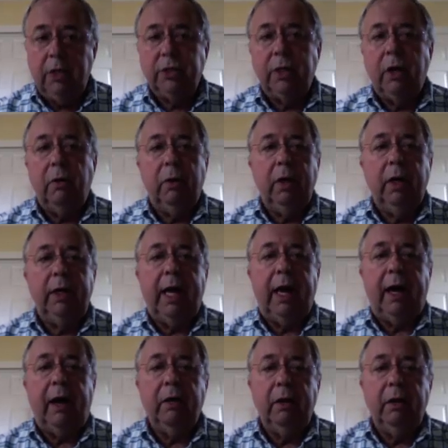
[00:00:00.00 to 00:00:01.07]
So
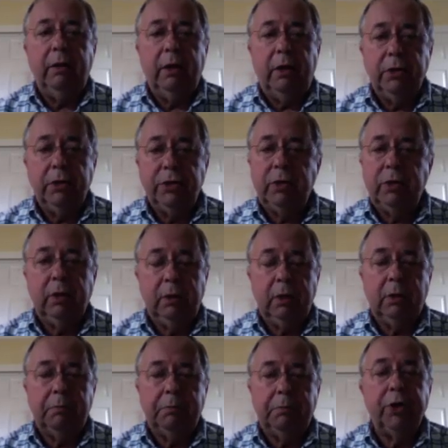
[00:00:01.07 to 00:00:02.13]
now those
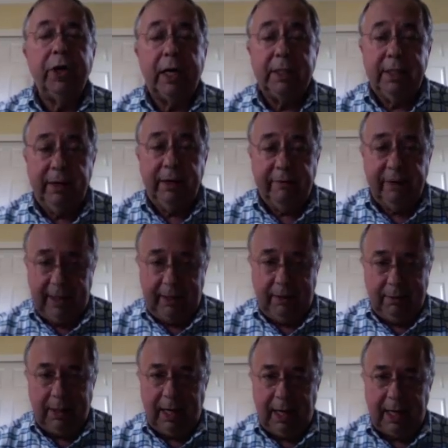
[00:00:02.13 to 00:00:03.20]
are productivity
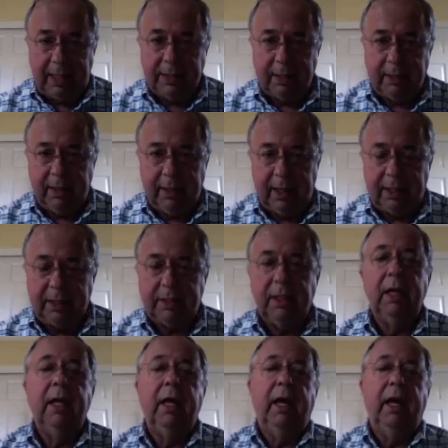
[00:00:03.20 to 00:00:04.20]
kinds of things.